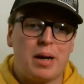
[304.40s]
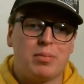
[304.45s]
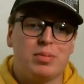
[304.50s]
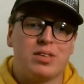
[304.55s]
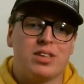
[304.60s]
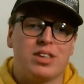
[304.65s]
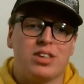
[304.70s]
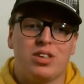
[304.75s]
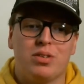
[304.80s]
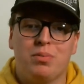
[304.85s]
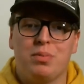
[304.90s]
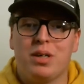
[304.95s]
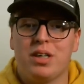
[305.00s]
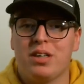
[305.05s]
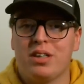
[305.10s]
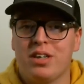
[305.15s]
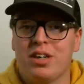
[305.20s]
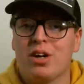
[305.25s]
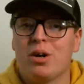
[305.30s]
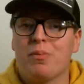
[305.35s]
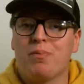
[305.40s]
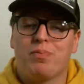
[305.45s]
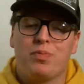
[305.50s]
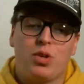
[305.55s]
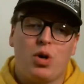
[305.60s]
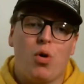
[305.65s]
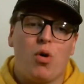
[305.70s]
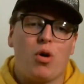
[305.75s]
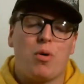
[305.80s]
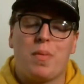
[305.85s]
position but you know
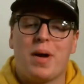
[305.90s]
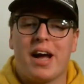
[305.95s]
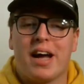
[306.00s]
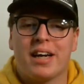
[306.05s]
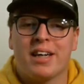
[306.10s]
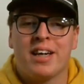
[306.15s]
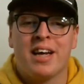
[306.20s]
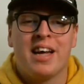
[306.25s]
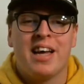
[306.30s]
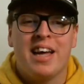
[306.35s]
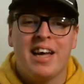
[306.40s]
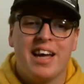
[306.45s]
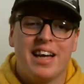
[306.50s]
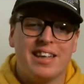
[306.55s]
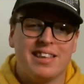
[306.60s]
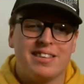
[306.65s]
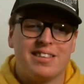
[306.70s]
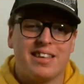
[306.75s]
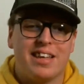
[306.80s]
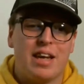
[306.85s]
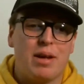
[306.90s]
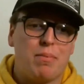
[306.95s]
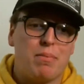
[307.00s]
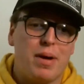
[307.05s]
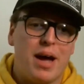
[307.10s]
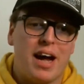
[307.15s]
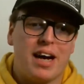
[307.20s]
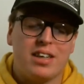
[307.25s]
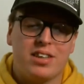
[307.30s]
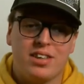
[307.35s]
quarterback instant
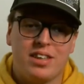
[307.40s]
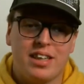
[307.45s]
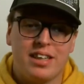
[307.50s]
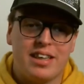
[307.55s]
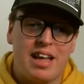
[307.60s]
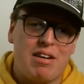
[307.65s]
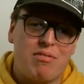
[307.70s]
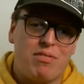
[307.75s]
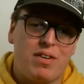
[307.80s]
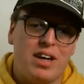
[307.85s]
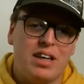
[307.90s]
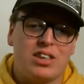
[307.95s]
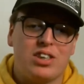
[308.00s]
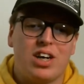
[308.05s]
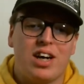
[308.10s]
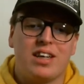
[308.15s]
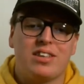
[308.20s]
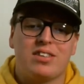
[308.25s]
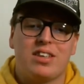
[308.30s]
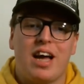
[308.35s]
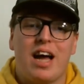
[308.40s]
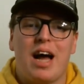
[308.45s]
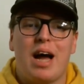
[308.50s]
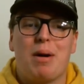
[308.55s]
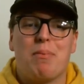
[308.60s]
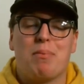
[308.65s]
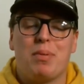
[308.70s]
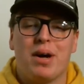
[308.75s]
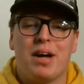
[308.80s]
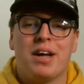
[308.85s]
impact you need that franchise guy
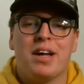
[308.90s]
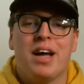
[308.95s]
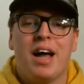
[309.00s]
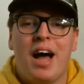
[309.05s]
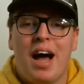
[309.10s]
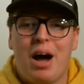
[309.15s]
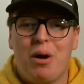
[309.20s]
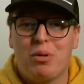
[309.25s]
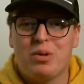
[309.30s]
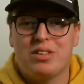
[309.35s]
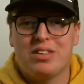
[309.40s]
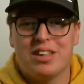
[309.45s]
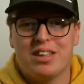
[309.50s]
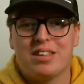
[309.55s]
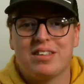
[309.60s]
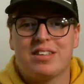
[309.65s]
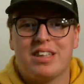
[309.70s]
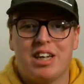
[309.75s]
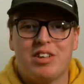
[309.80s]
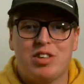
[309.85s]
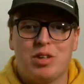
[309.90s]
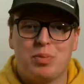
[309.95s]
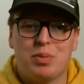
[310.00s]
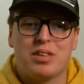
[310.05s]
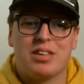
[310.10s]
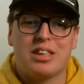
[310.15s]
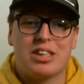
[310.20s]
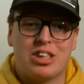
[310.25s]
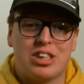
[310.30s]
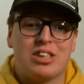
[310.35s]
but i would say the safety
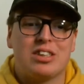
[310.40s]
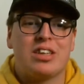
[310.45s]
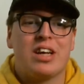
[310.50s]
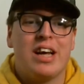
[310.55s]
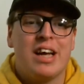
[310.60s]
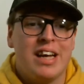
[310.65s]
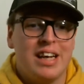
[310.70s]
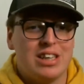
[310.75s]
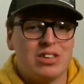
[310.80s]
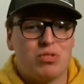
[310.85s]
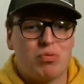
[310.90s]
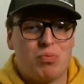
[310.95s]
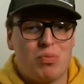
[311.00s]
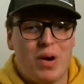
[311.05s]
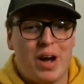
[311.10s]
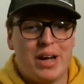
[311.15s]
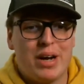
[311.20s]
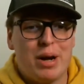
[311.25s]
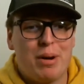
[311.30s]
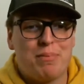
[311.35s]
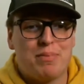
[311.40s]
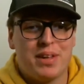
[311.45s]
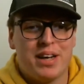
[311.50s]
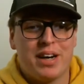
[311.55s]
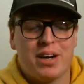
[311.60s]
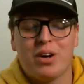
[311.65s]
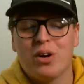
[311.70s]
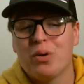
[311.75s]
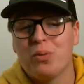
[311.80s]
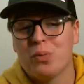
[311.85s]
position is right up
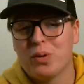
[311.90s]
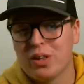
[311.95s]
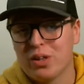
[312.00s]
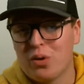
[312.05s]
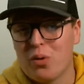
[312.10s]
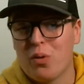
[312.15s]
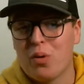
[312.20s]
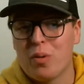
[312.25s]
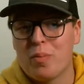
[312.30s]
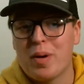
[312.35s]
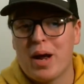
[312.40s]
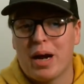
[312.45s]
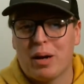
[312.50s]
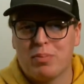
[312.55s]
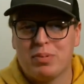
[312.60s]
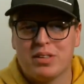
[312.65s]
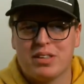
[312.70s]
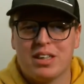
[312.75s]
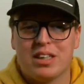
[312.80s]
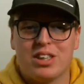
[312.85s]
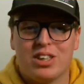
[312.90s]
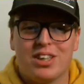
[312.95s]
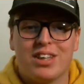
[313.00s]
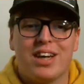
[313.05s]
there with the quarterback position